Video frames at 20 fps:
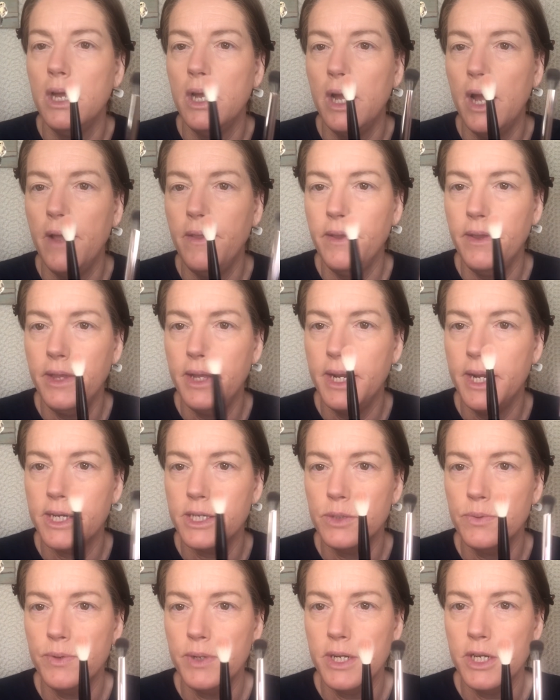And then the
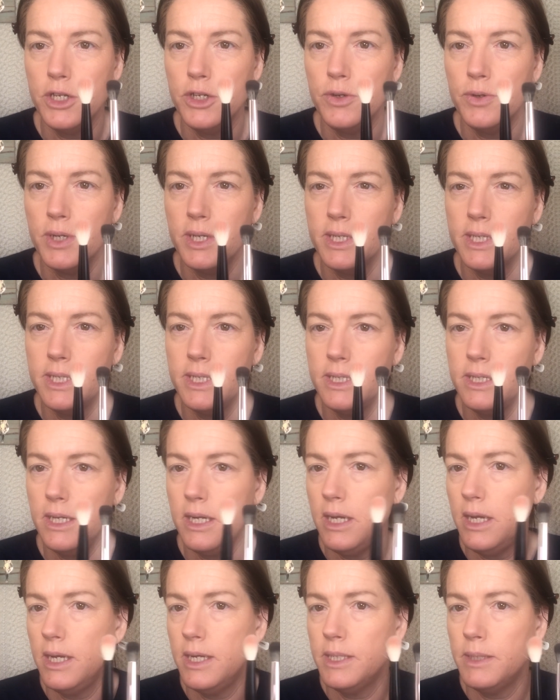next one, as you can
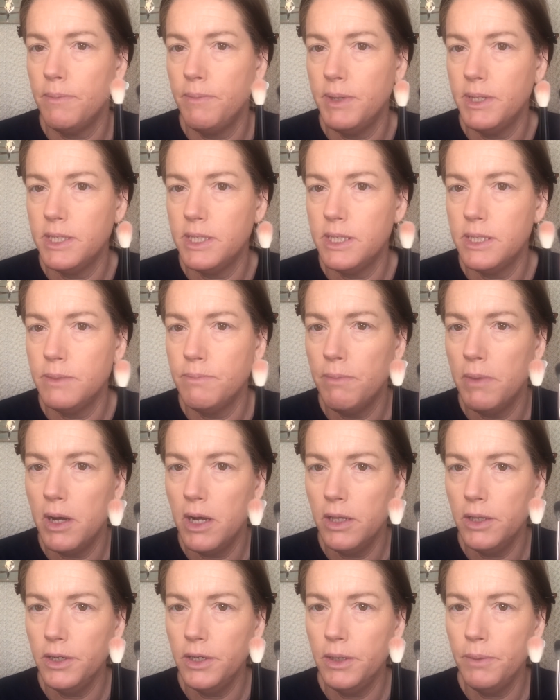see, is a bit
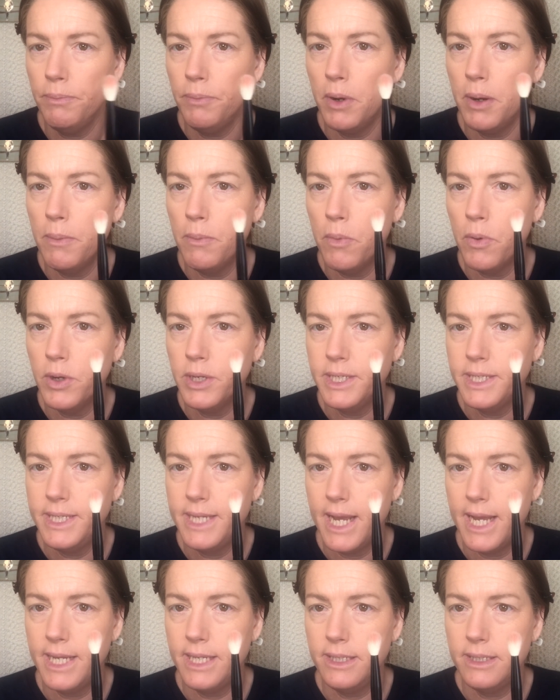smaller but more
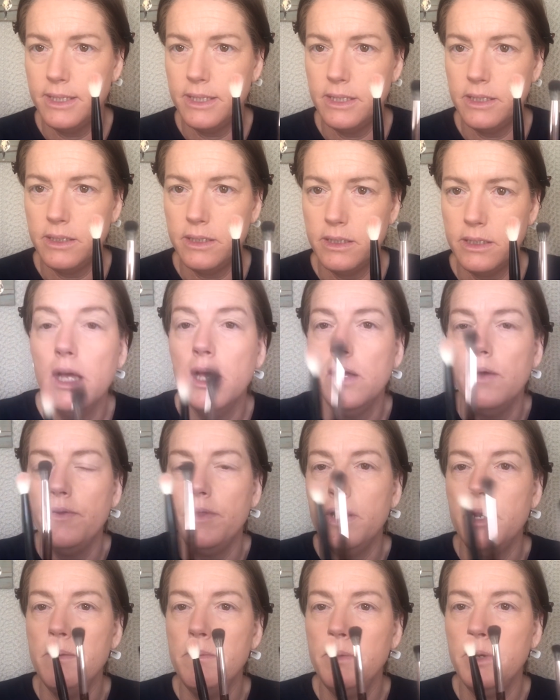dense.
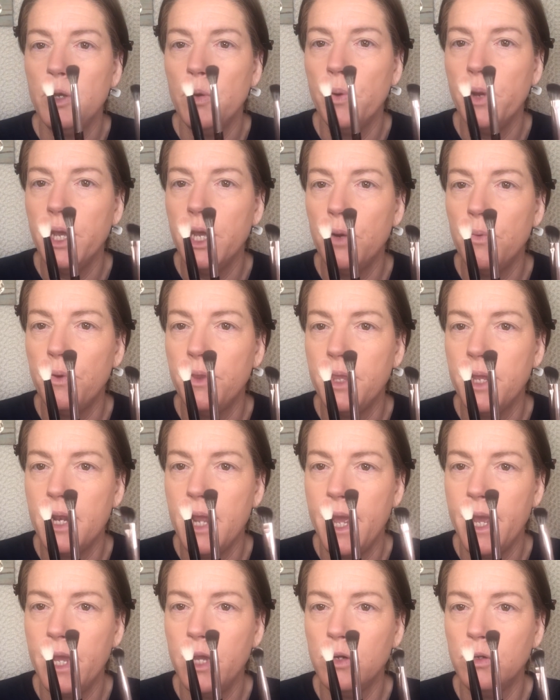Then I'm going to be going in with an
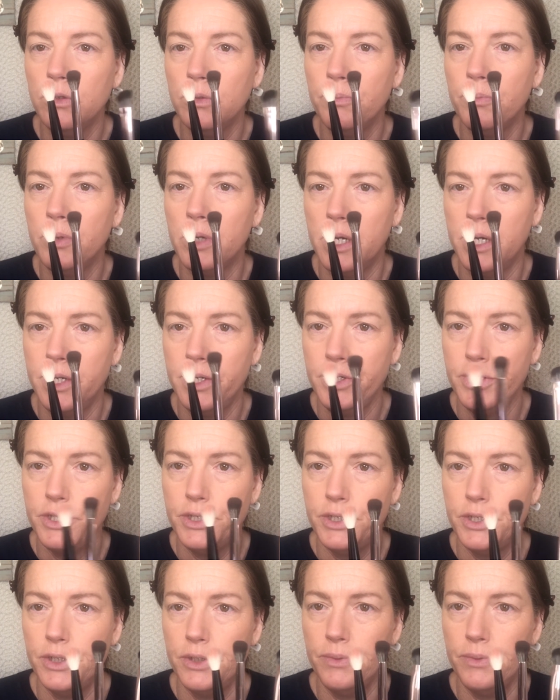angled brush.